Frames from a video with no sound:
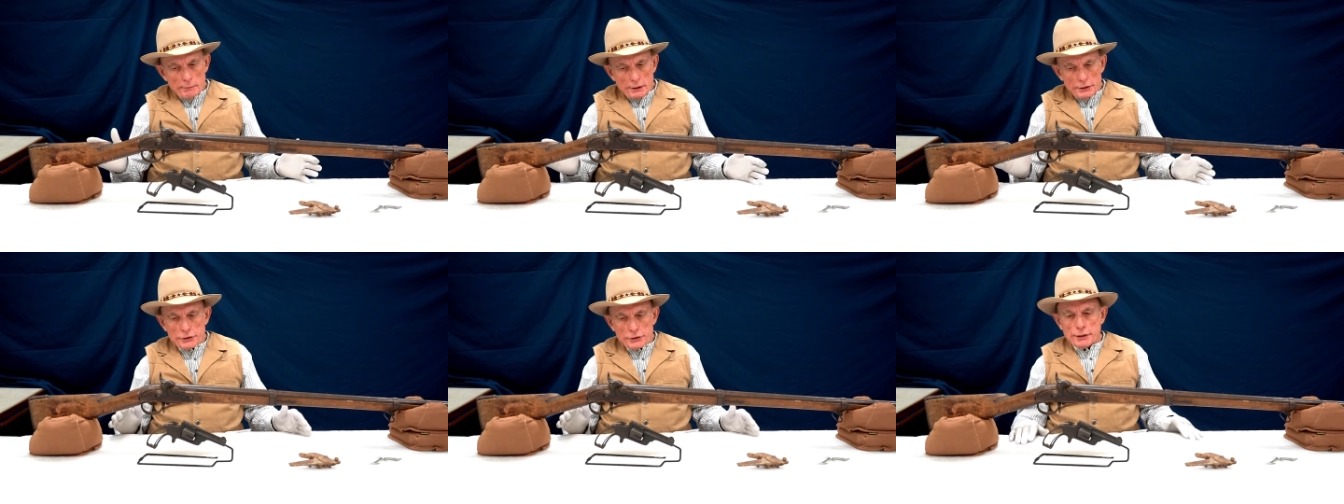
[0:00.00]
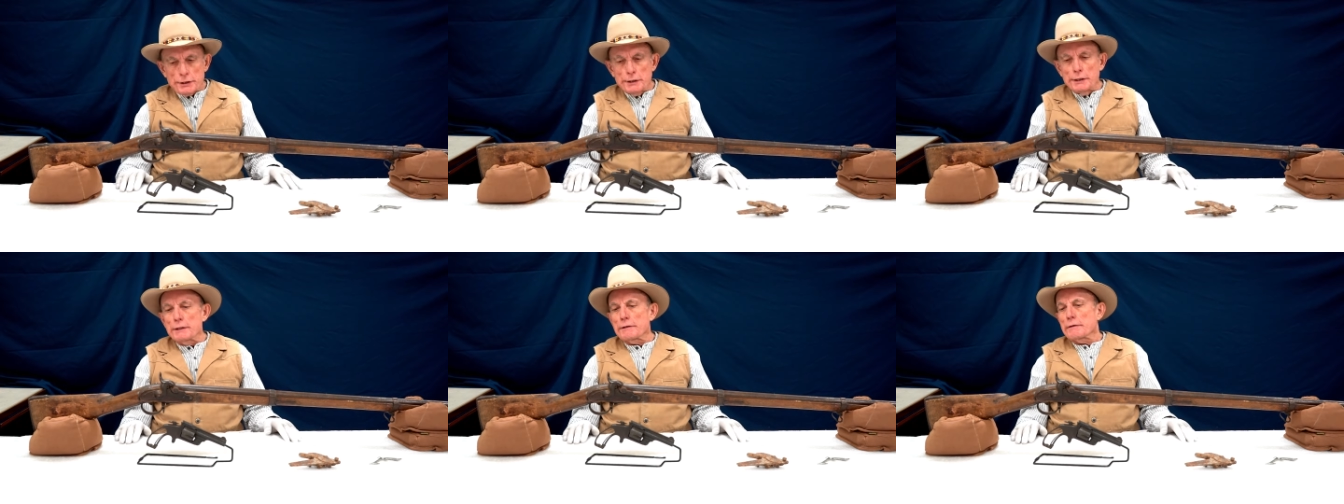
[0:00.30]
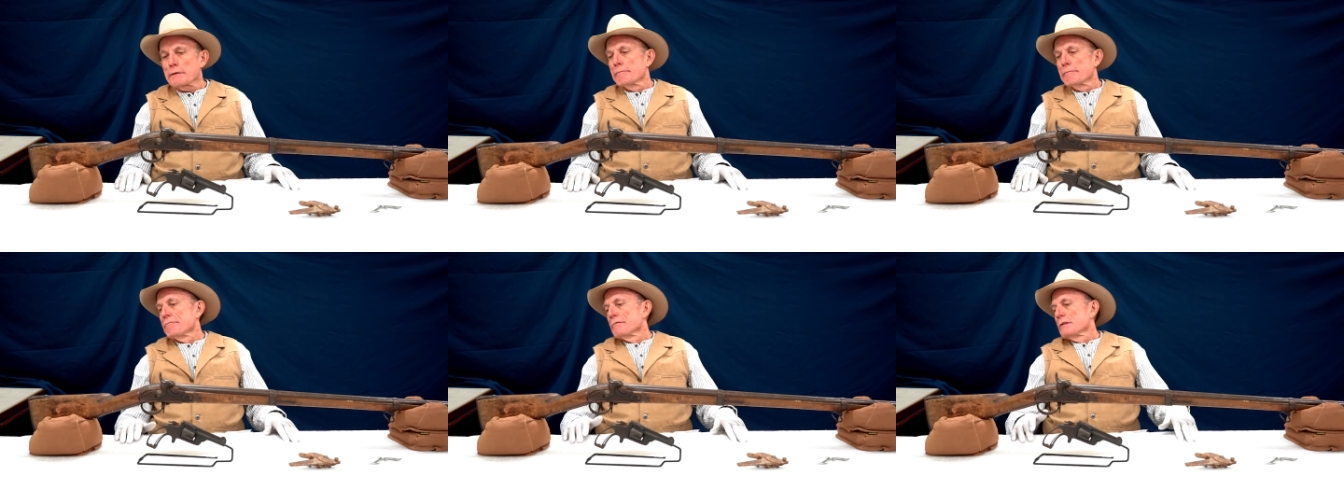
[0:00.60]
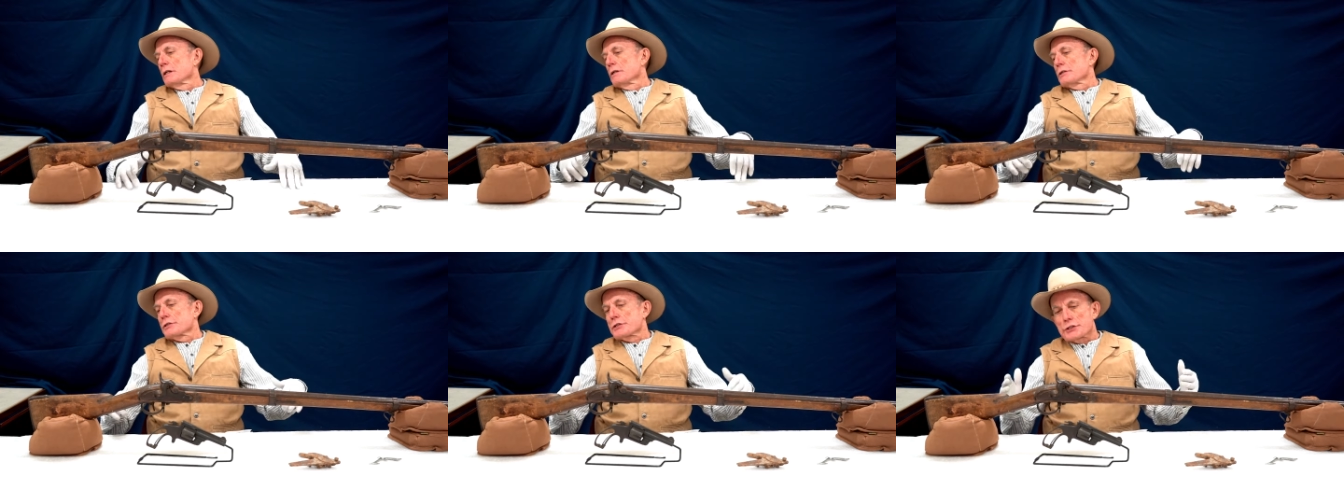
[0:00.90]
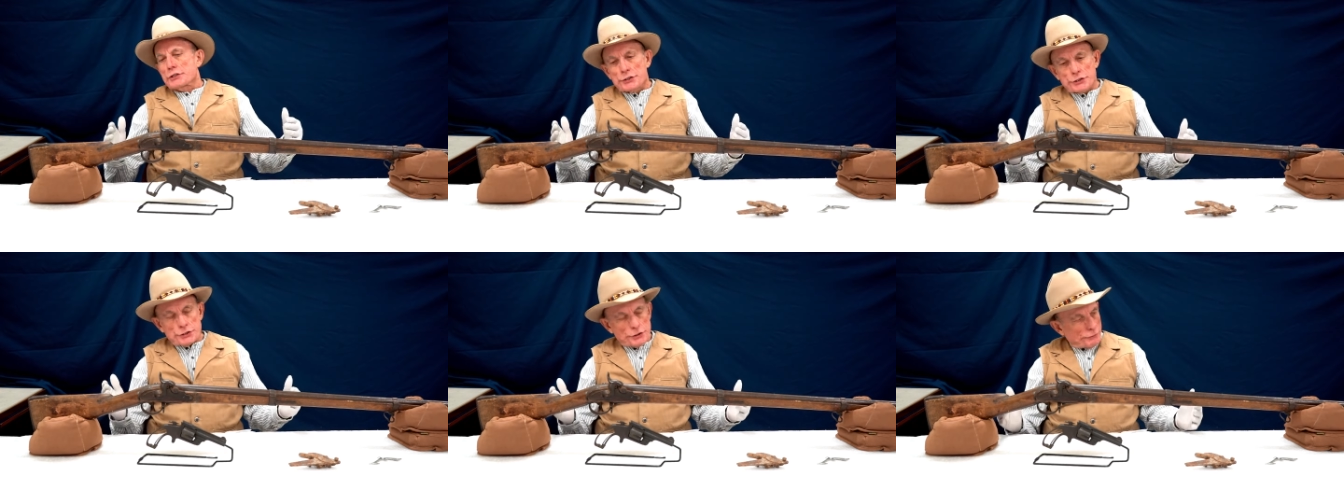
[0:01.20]
musket,
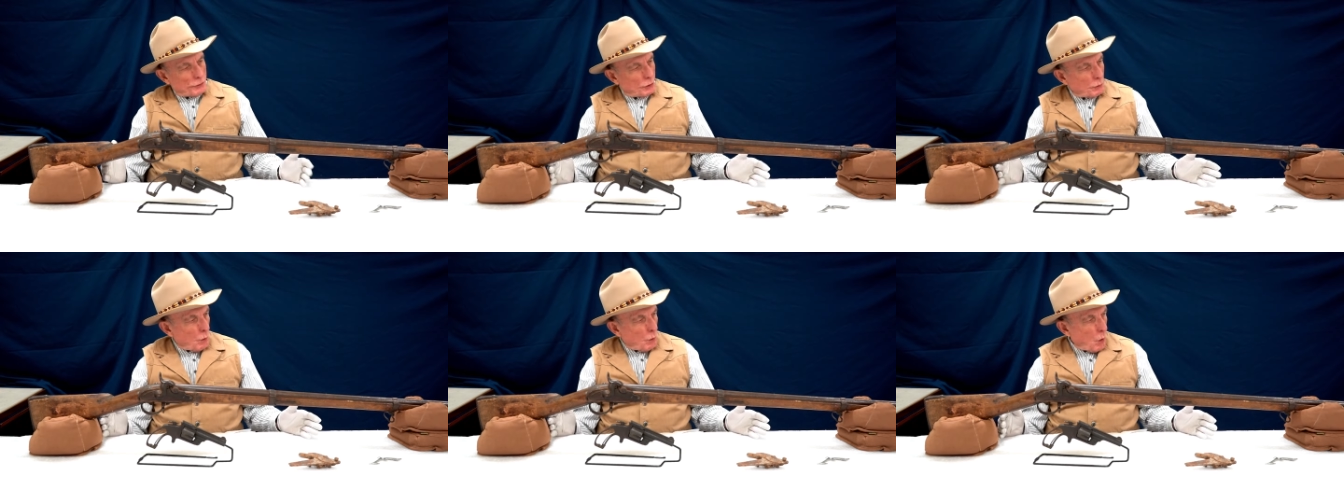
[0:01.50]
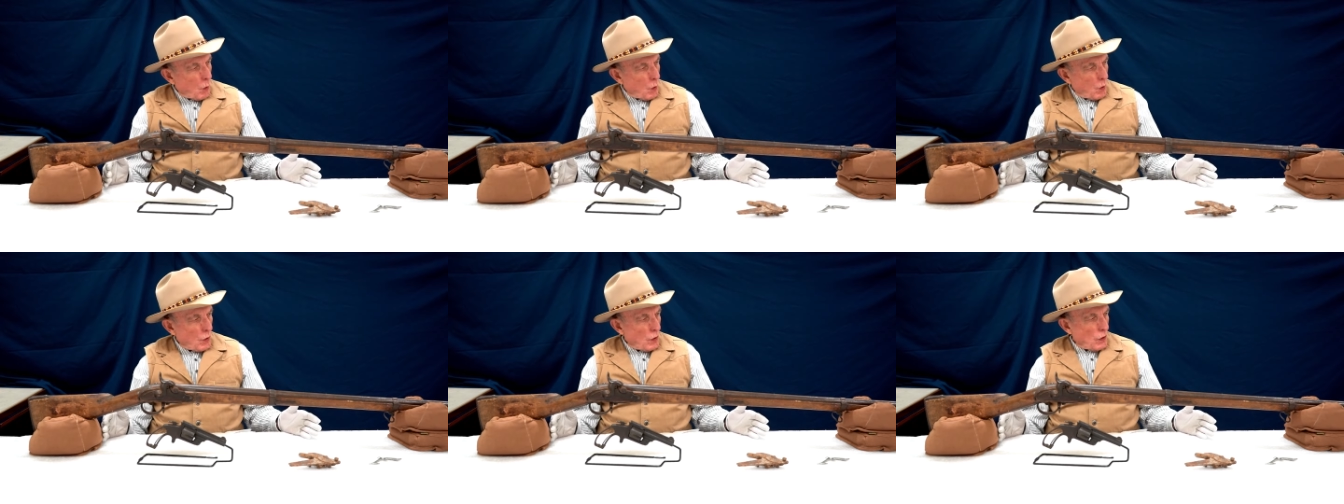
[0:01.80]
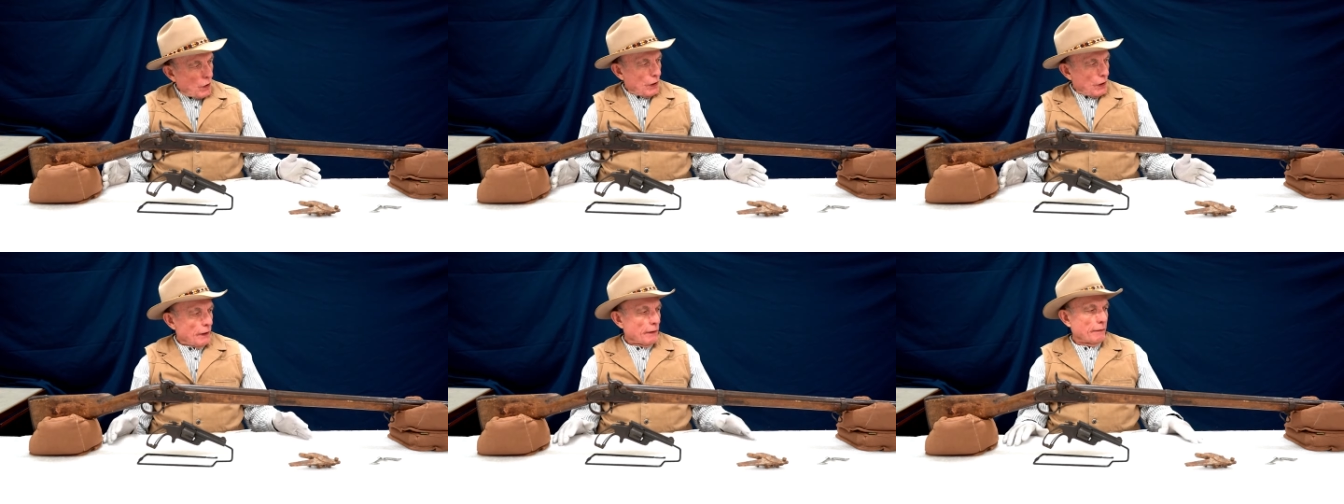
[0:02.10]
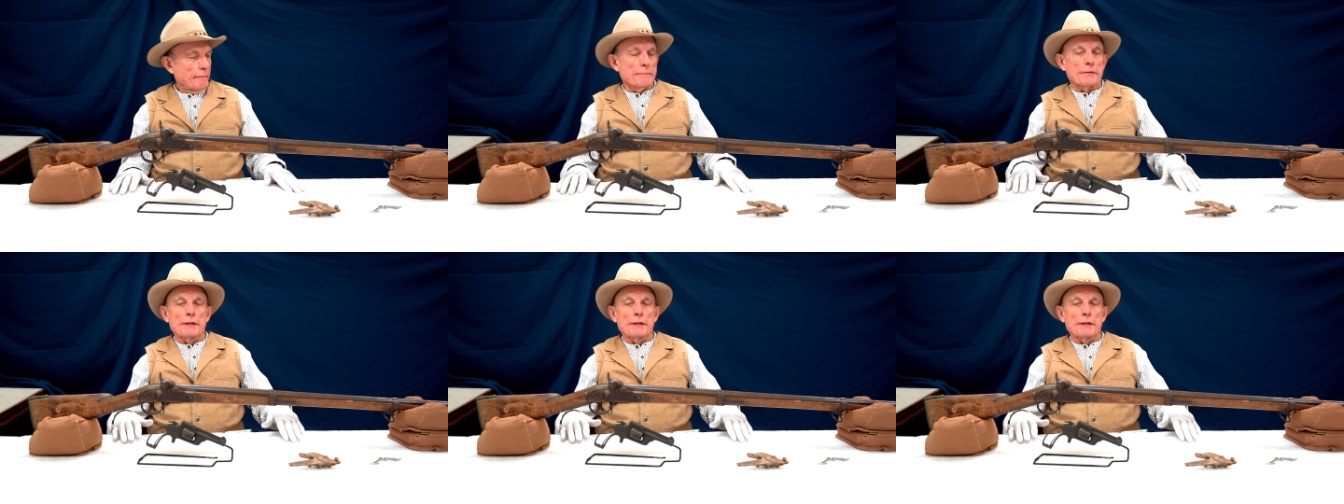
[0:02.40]
Civil War,